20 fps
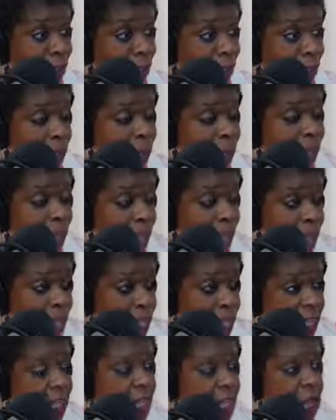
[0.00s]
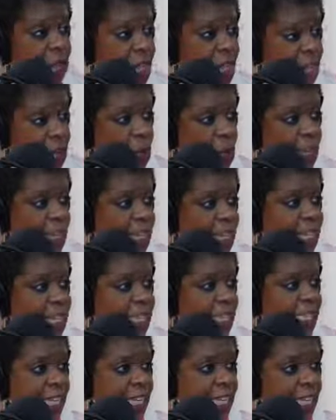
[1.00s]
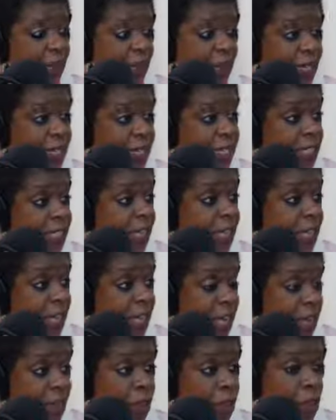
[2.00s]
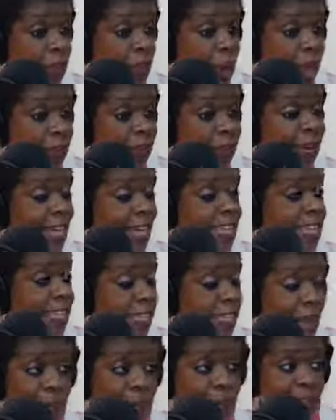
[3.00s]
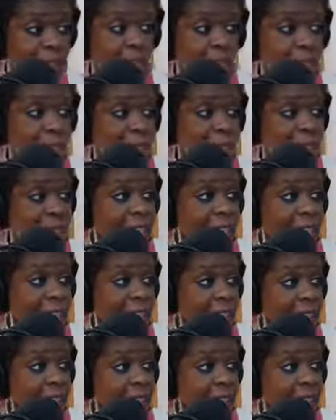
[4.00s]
but I think really what it is is because the white race, the numbers are dwindling